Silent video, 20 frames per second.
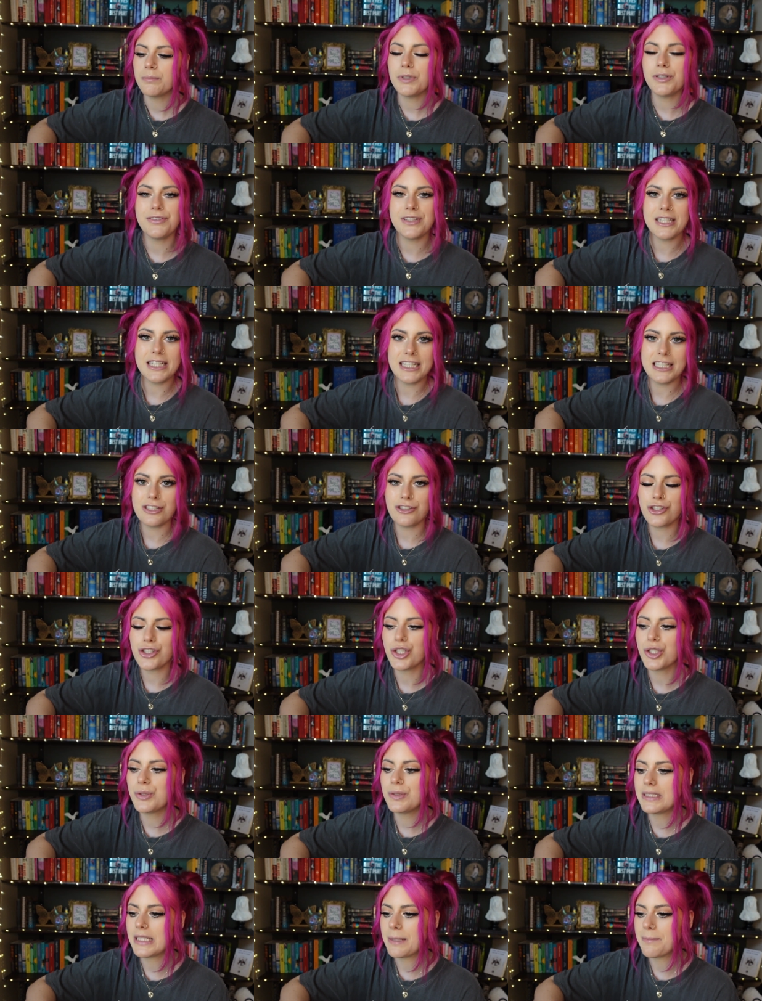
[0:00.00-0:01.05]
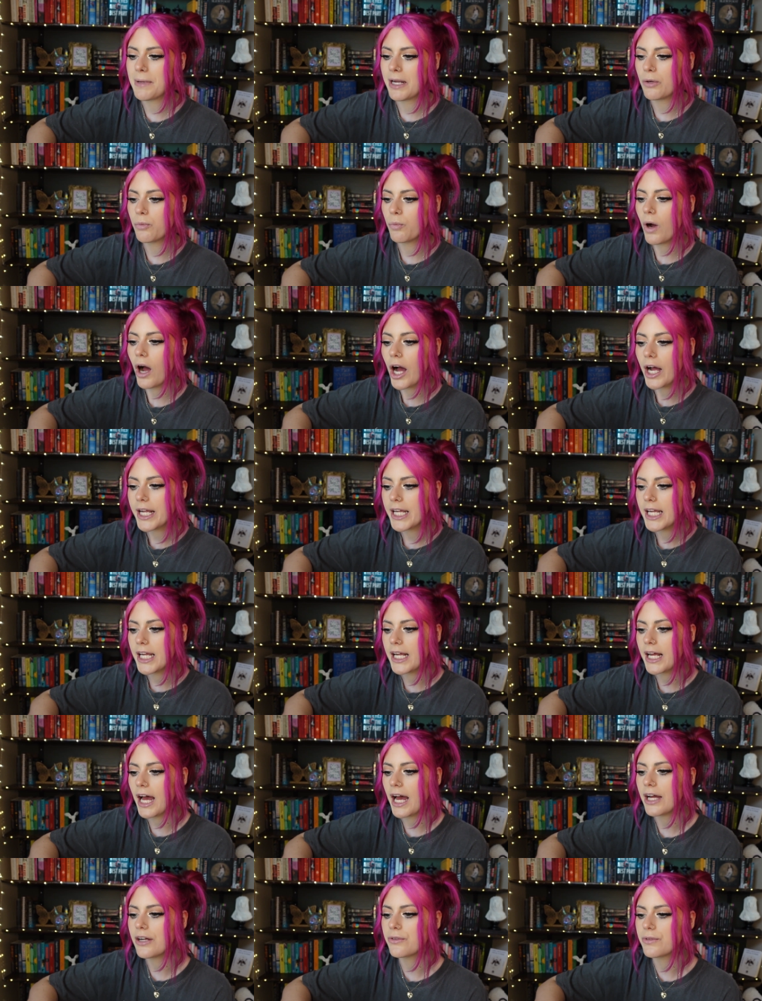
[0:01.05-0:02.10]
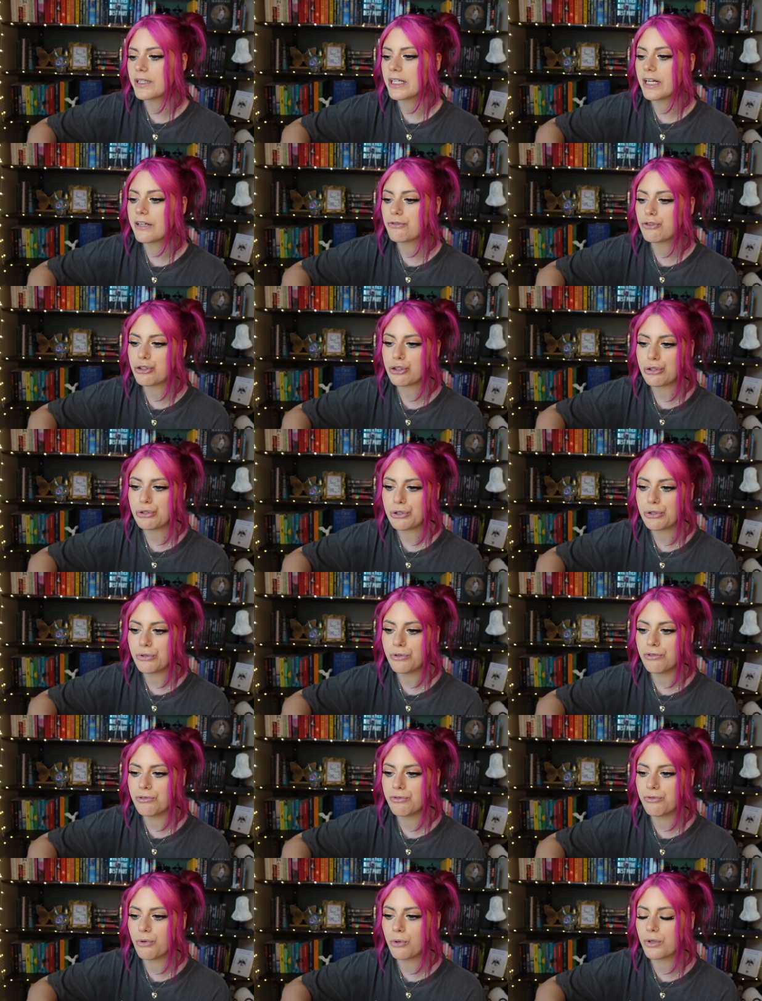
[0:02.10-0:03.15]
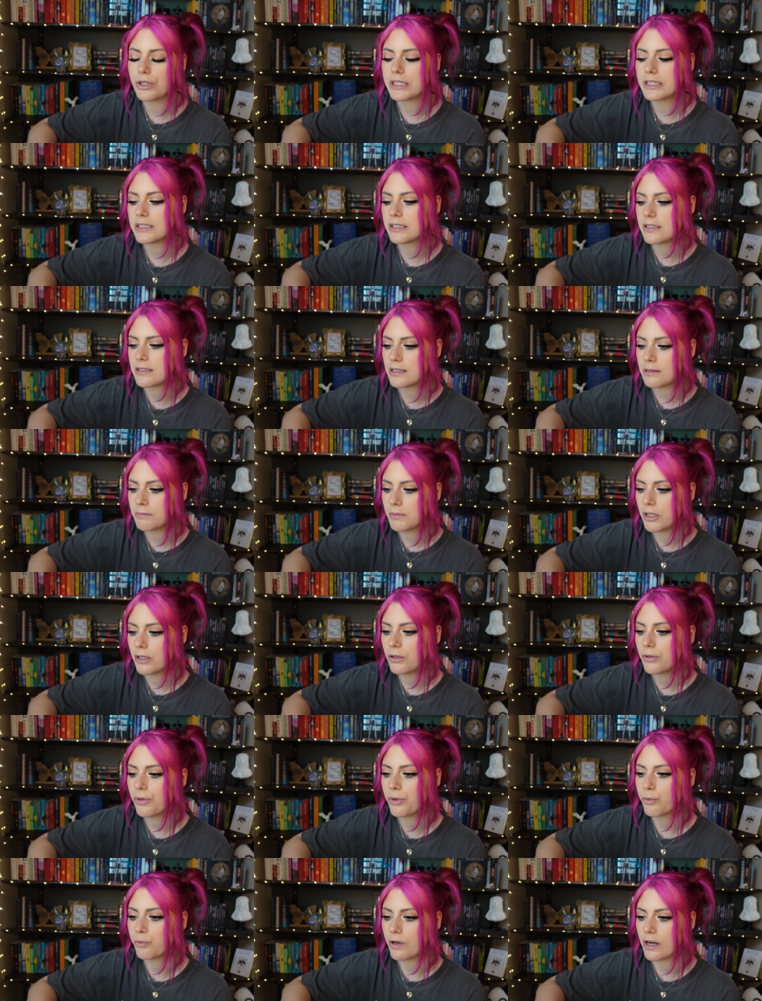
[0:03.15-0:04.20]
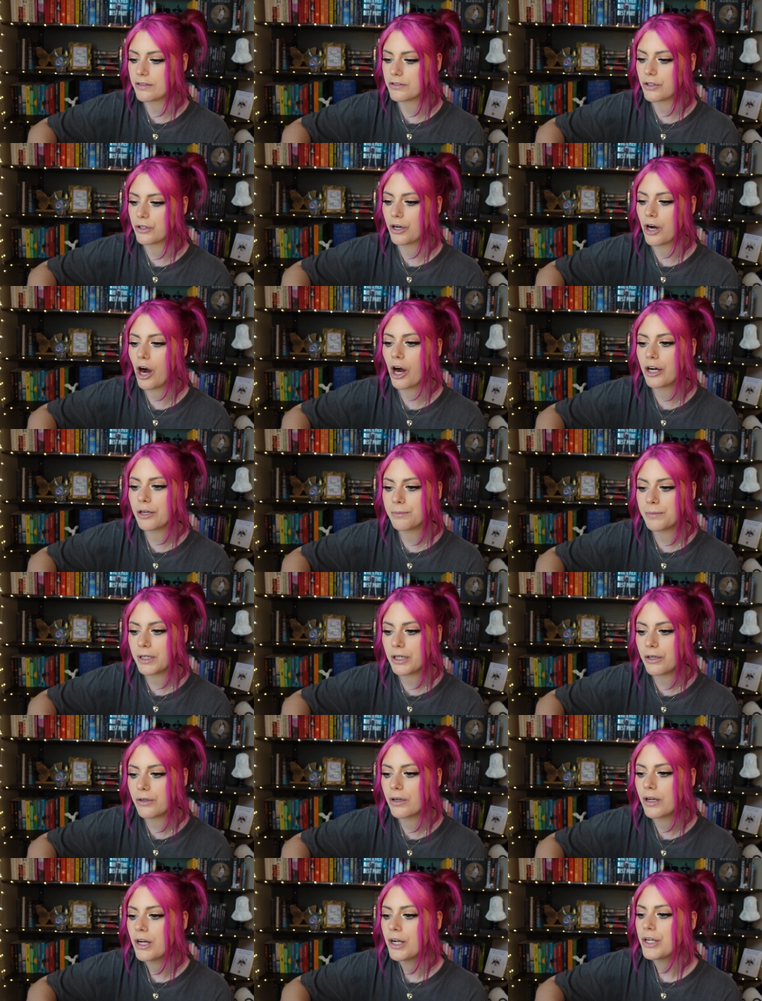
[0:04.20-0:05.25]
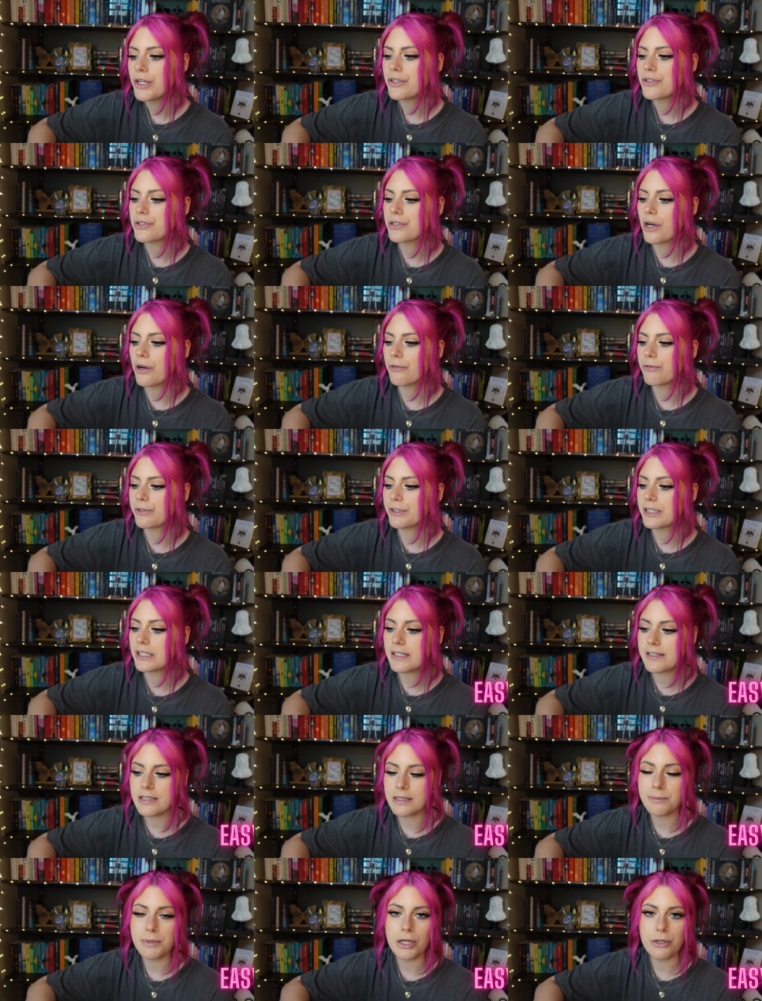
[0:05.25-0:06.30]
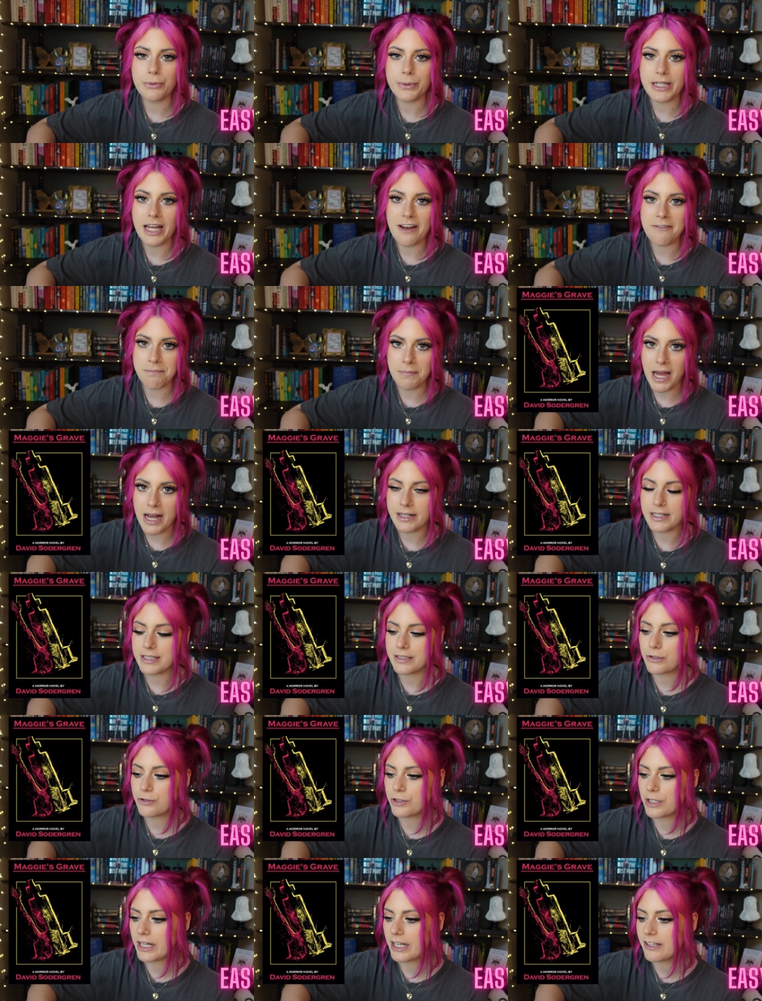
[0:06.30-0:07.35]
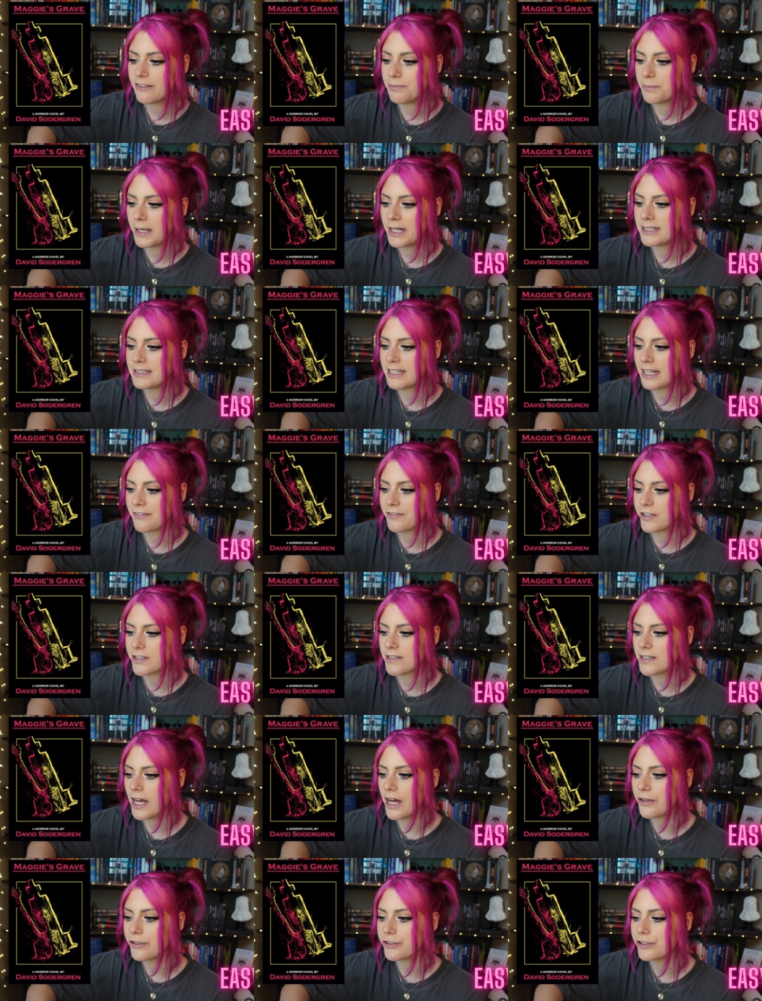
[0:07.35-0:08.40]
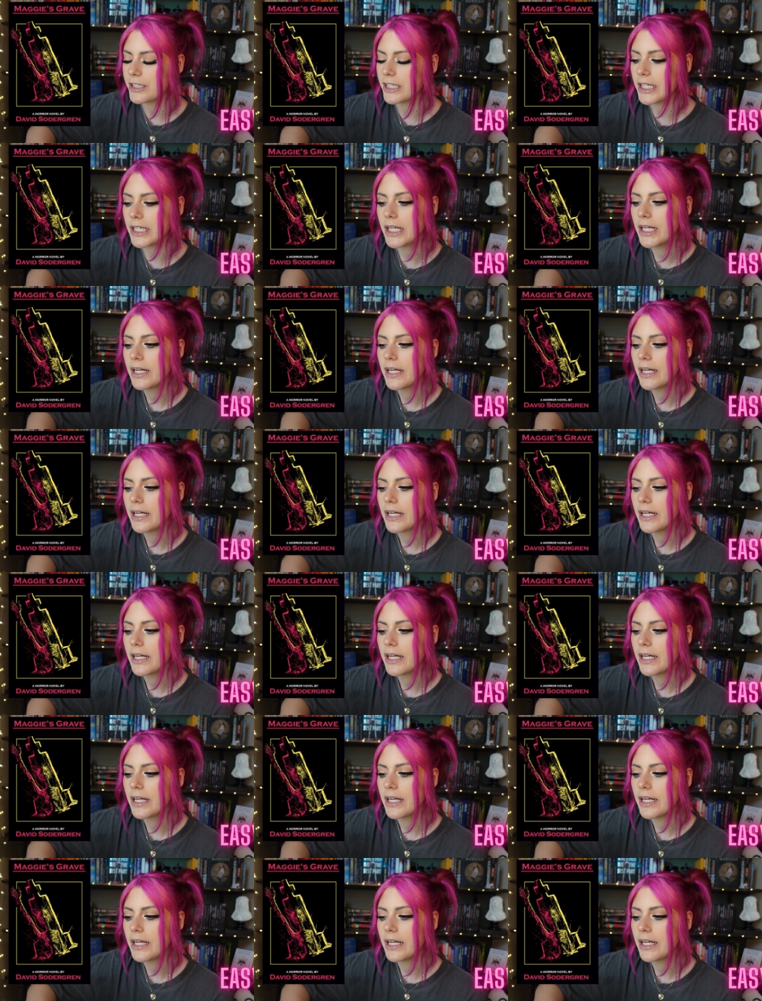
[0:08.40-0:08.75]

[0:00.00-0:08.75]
Moving into Dead Man Walking, I only have 2 for easy mode. The rest are hard mode. So for easy mode, we have Maggie's Grave by David Sodergren.